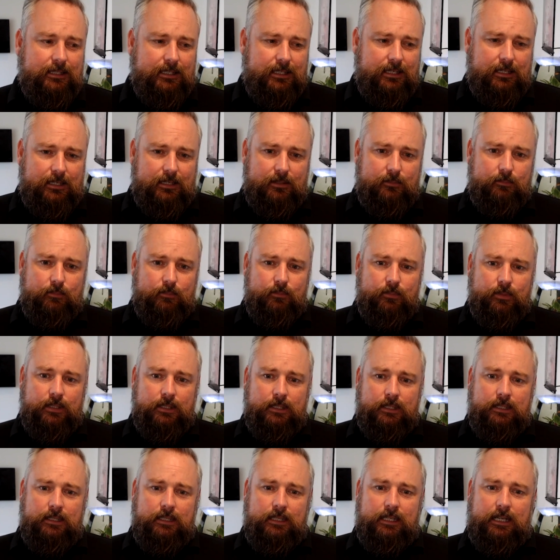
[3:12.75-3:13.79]
And
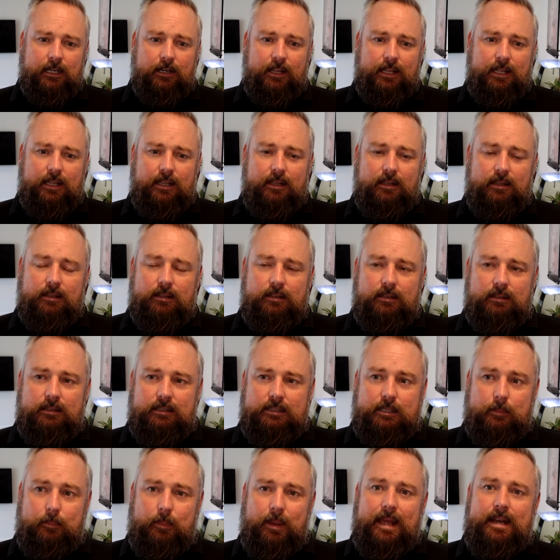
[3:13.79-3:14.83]
I think
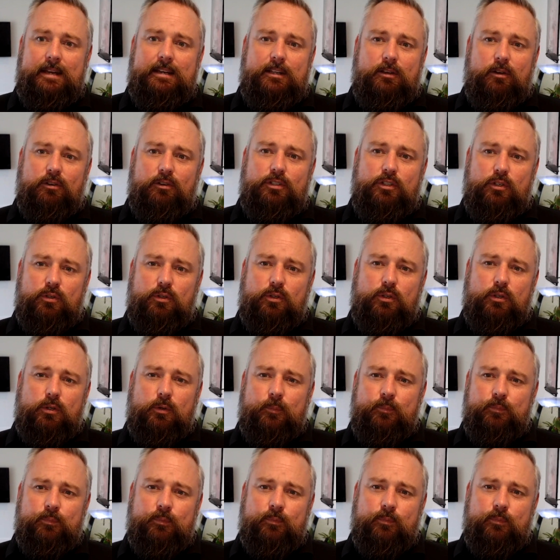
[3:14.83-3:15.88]
depending on
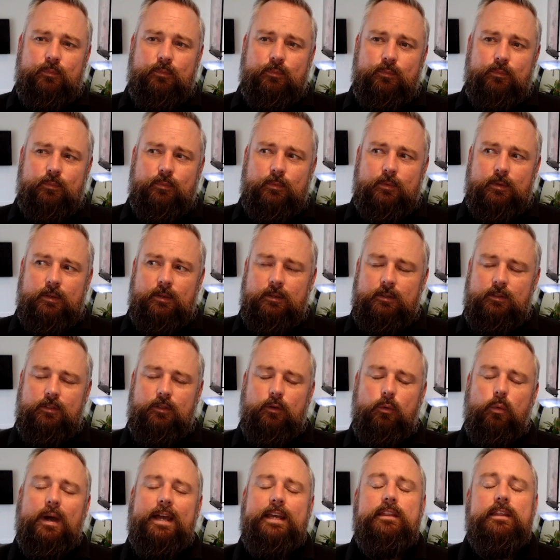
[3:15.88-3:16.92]

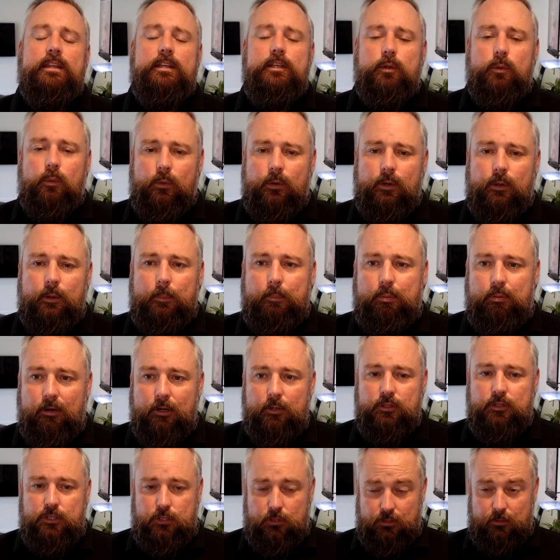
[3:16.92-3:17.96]
the way that you want to
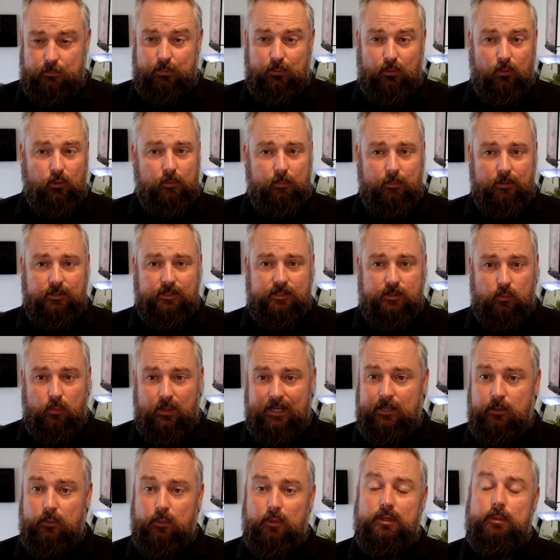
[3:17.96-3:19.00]
approach your deployments, the
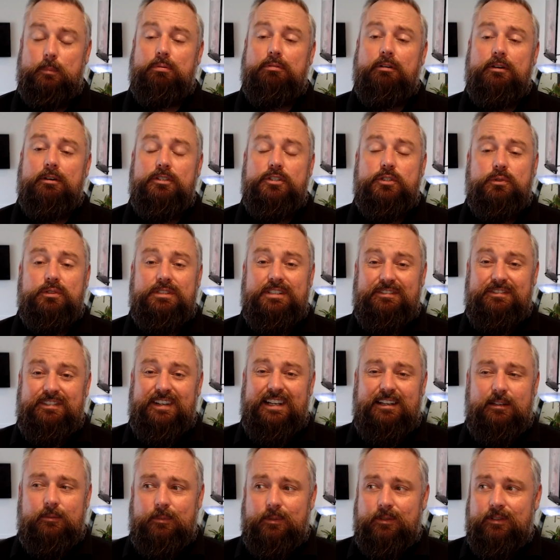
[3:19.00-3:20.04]
way you want to approach your
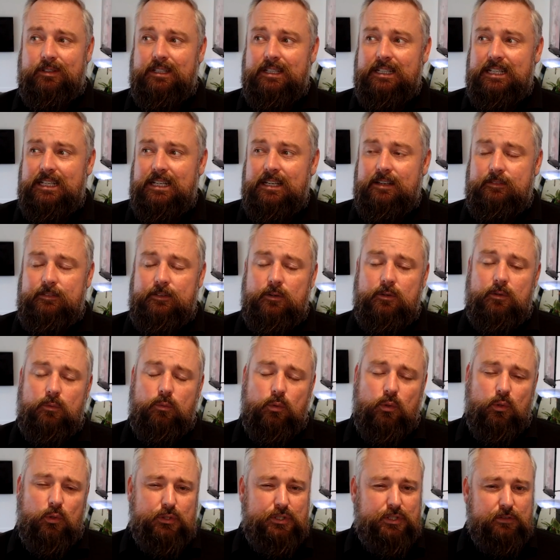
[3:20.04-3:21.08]
development, if you're
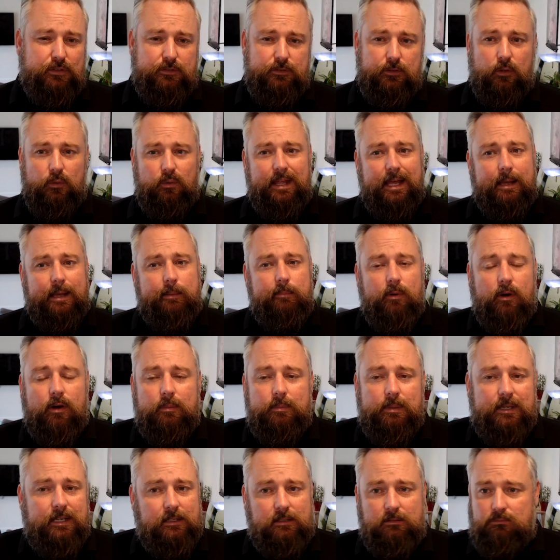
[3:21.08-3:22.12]
waterfall, that might
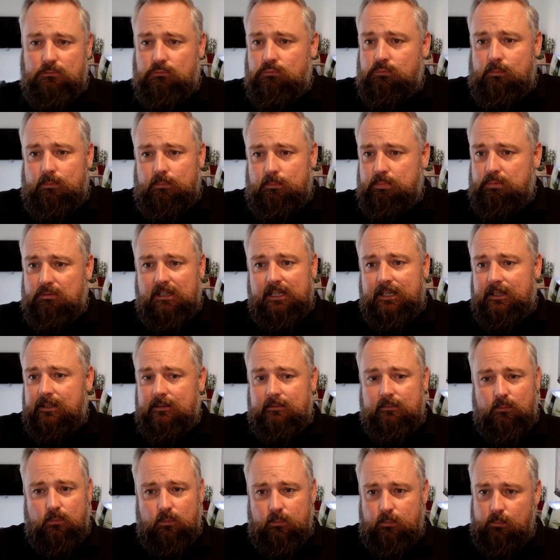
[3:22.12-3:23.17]
be
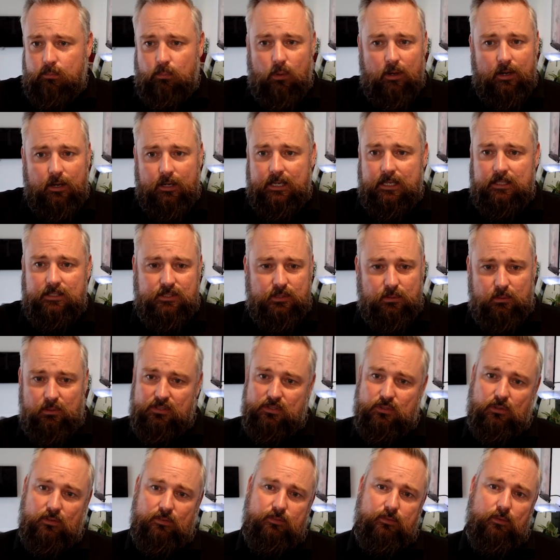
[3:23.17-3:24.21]
brilliant, work into a
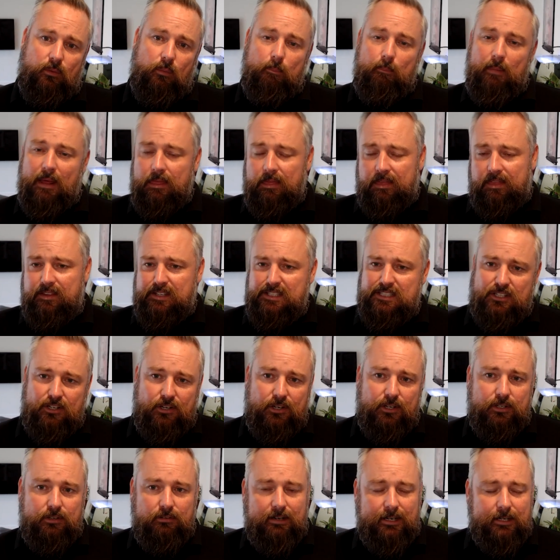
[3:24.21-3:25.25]
sort of month
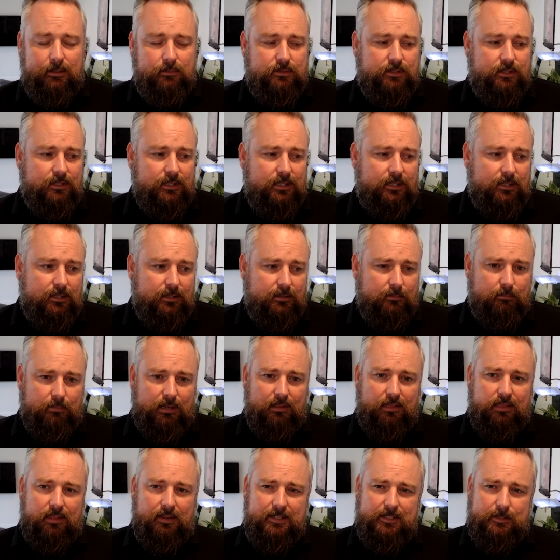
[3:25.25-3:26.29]
turnaround,
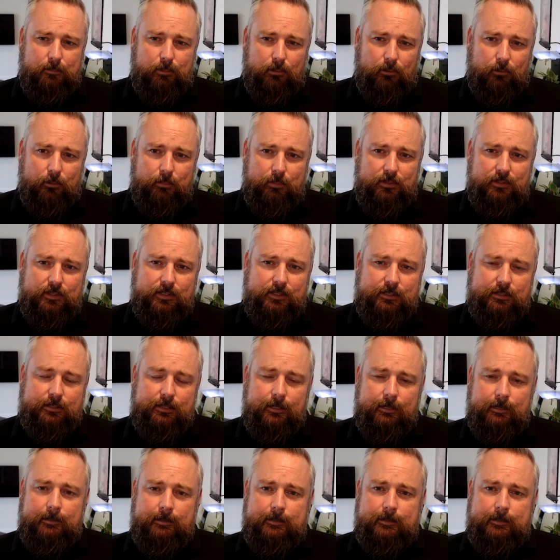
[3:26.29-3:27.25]
monthly deployments,